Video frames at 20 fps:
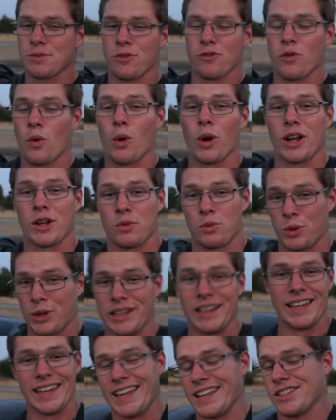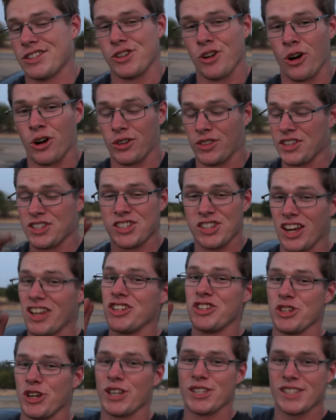before it really gets dark. The sun
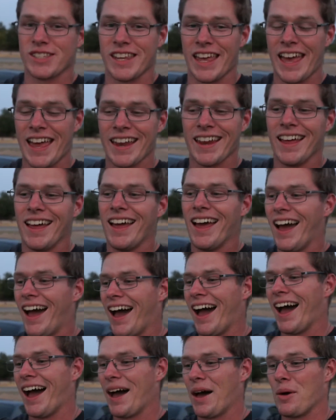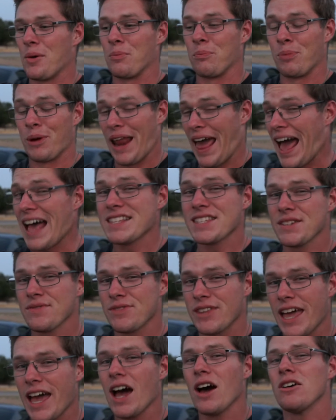just set, but as of
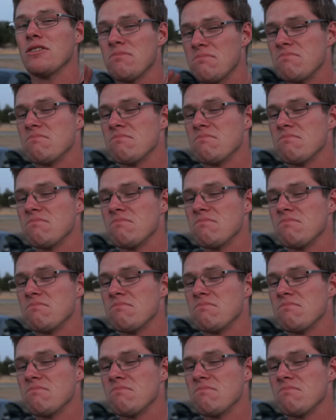now,